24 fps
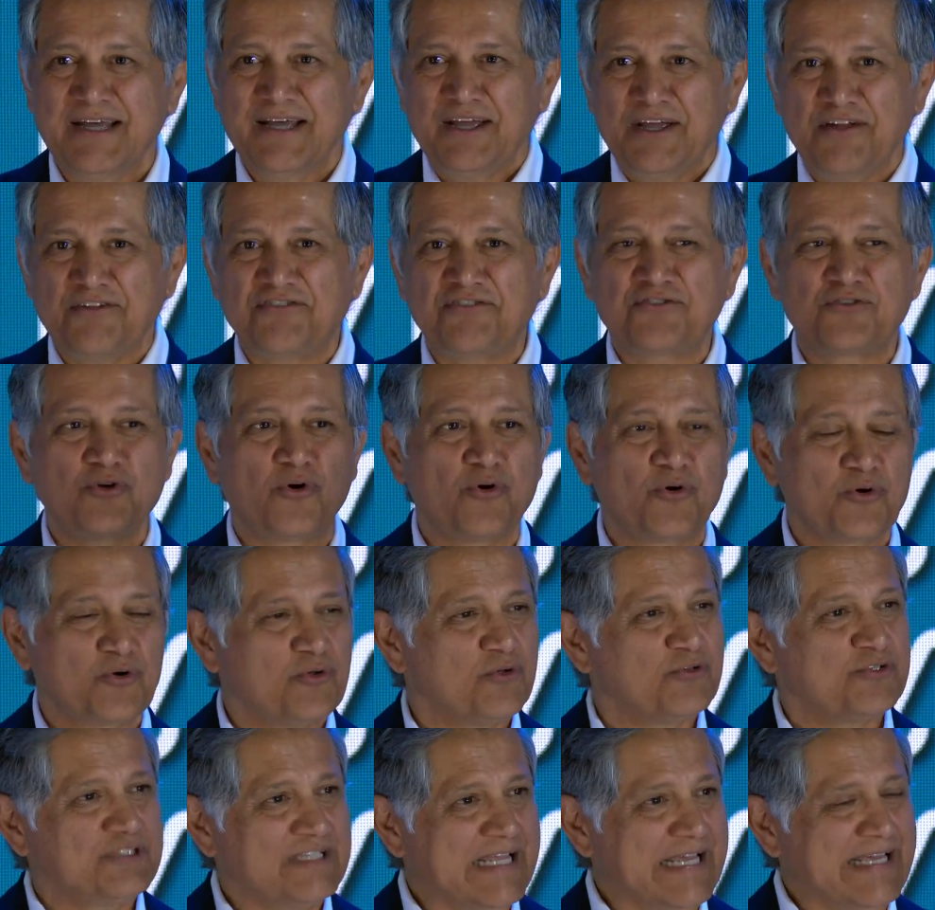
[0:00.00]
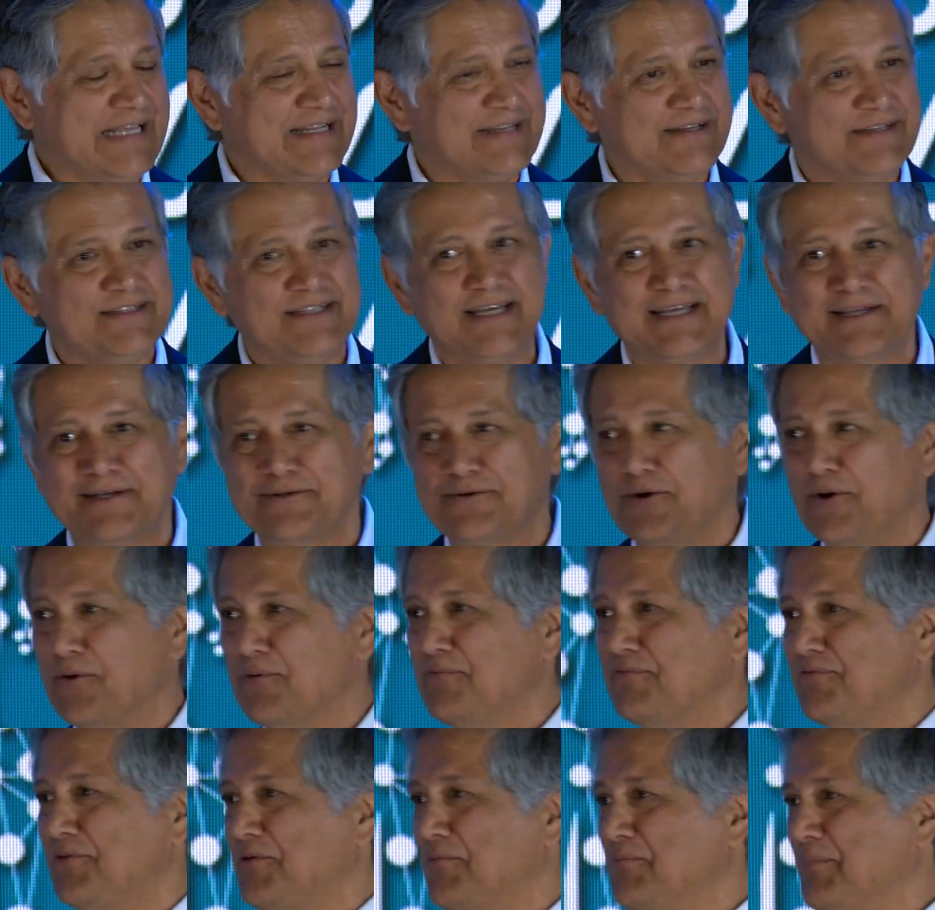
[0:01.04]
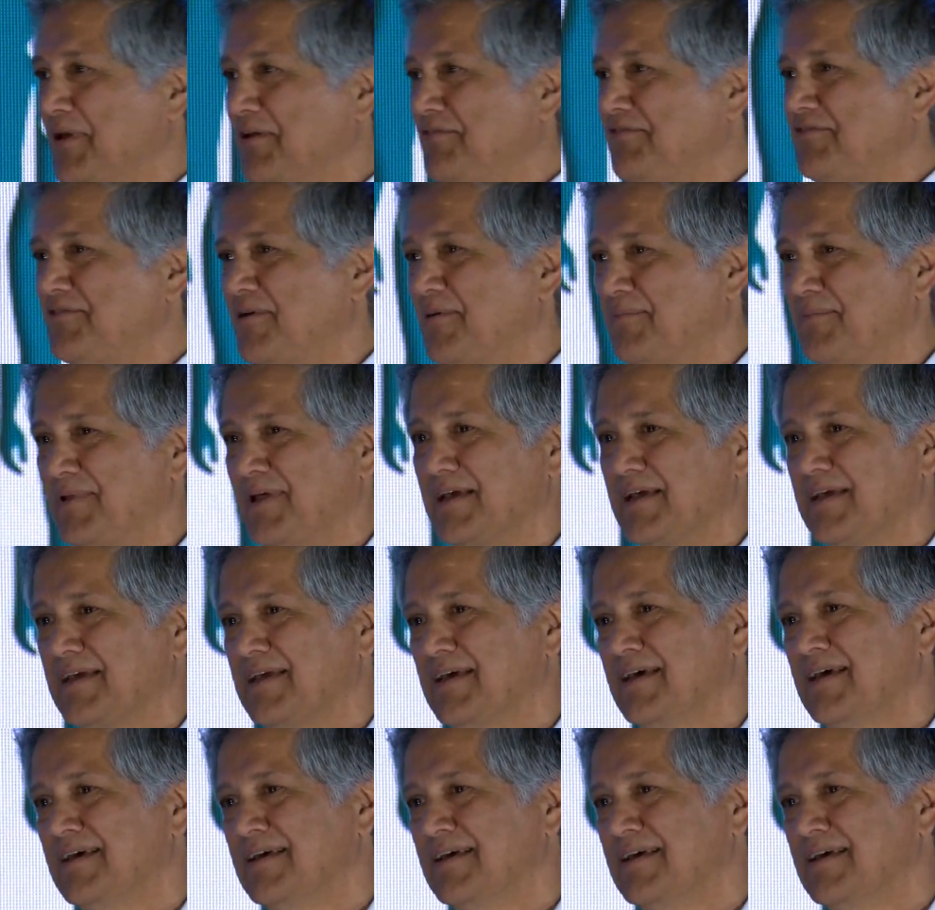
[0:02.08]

historical data that can hopefully mean something